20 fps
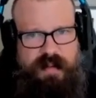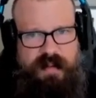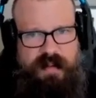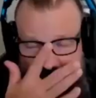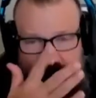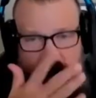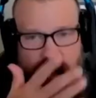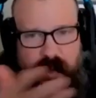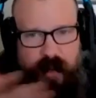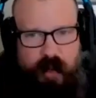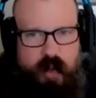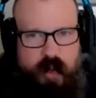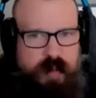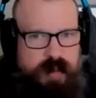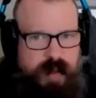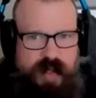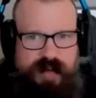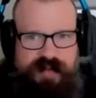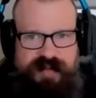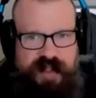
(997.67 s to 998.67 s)
I bet you were
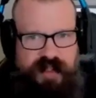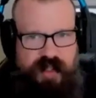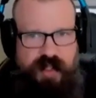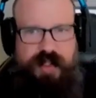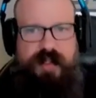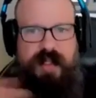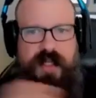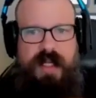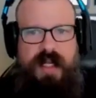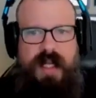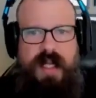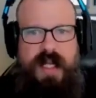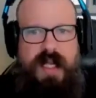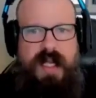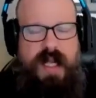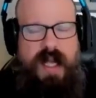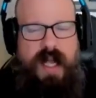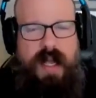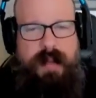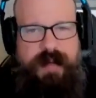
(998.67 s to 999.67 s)
uber efficient.
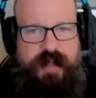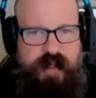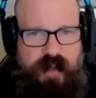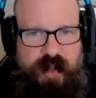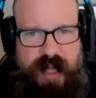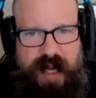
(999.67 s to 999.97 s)
I bet